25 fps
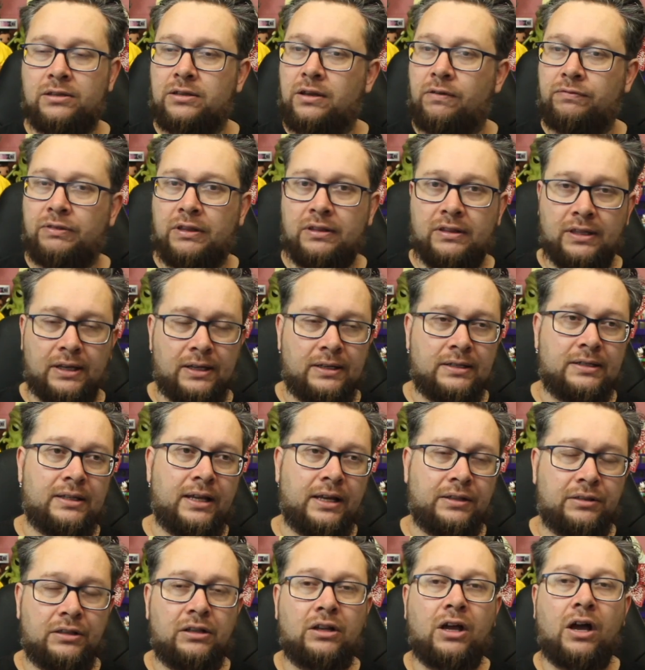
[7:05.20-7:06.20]
of the things
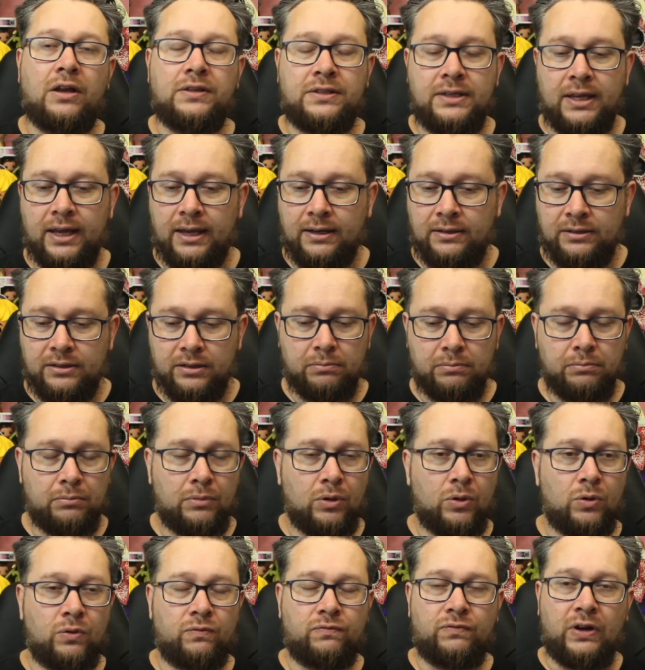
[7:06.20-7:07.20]
like The Last Kingdom
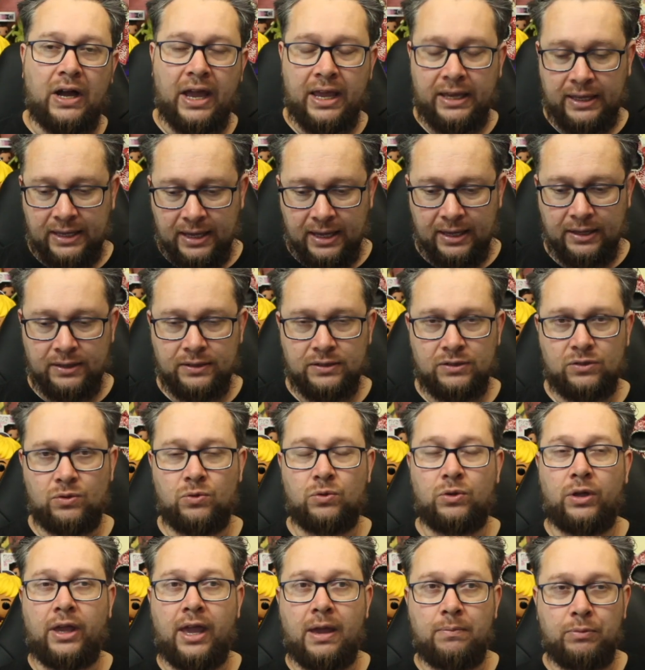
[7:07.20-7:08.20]
or Vikings
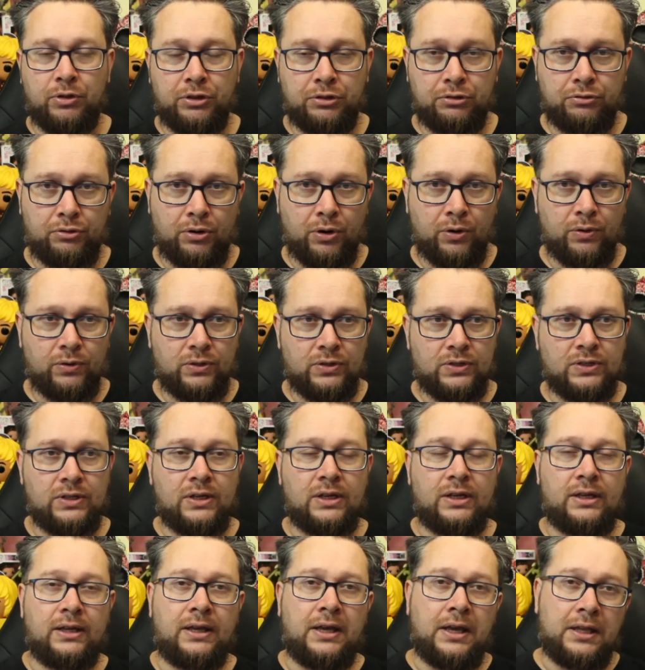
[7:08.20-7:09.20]
or Game of Thrones.
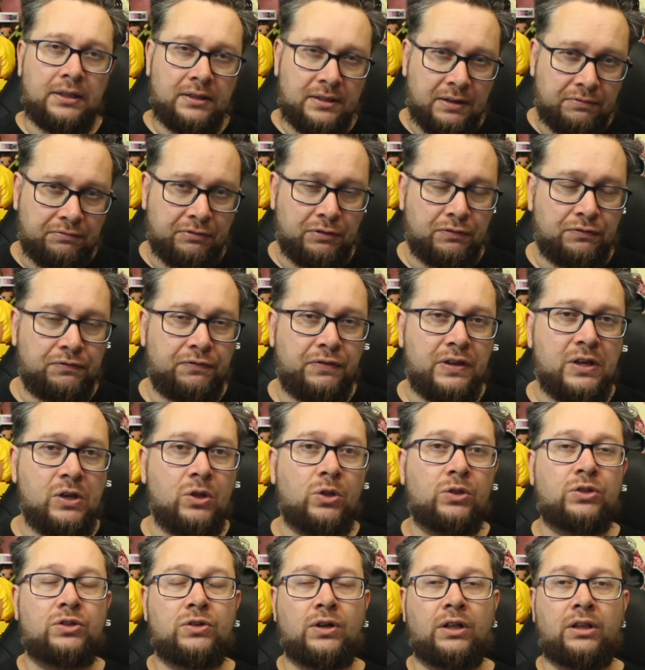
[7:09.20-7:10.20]
Different
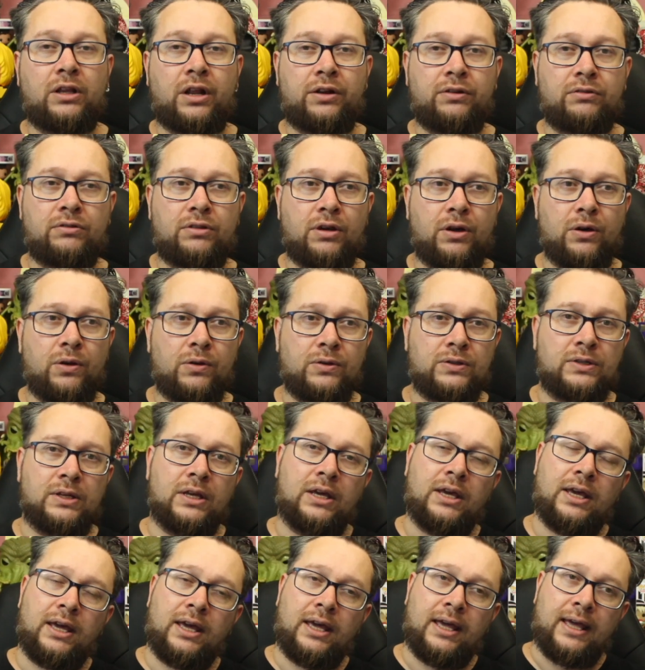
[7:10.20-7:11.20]
feel to a lot of those,
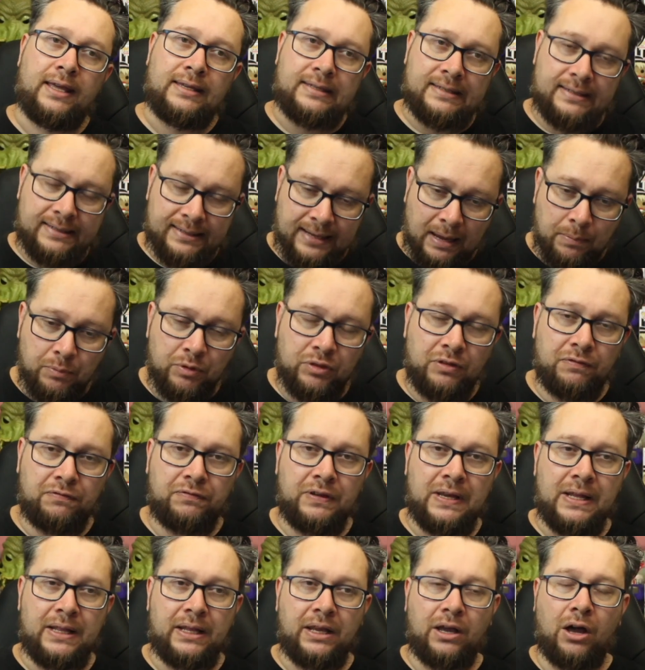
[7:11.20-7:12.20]
some of the
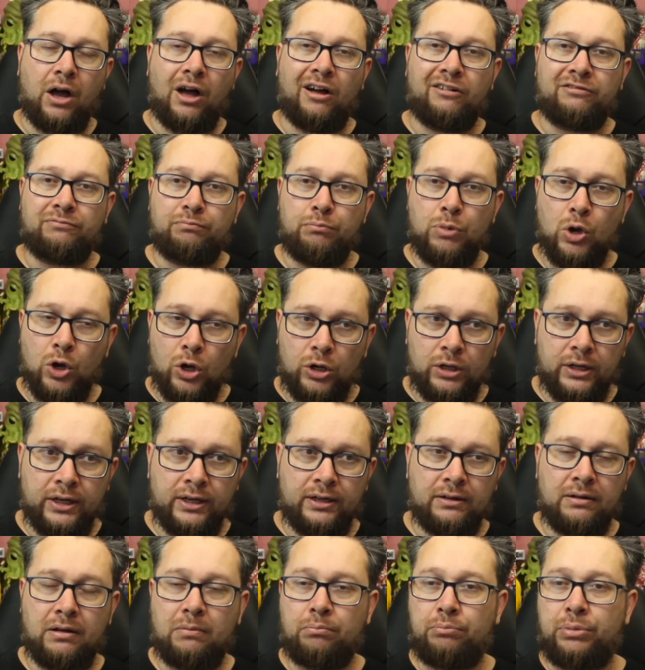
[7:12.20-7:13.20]
feeling of
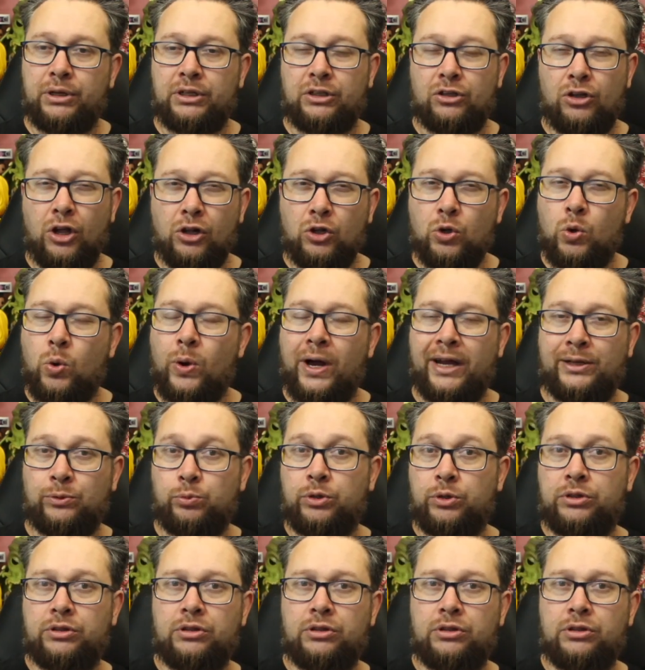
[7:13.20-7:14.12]
Merlin, but not quite with